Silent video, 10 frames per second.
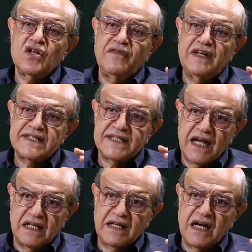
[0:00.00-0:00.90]
University,
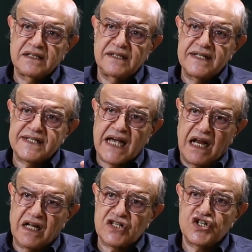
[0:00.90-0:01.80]
I got the
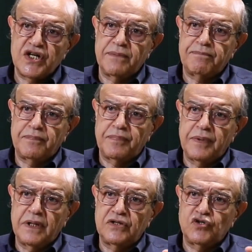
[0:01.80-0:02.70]
scholarship
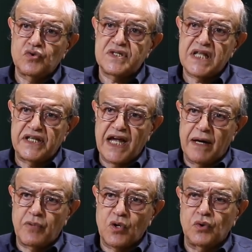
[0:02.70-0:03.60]
to study
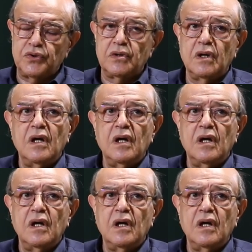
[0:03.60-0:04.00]
abroad.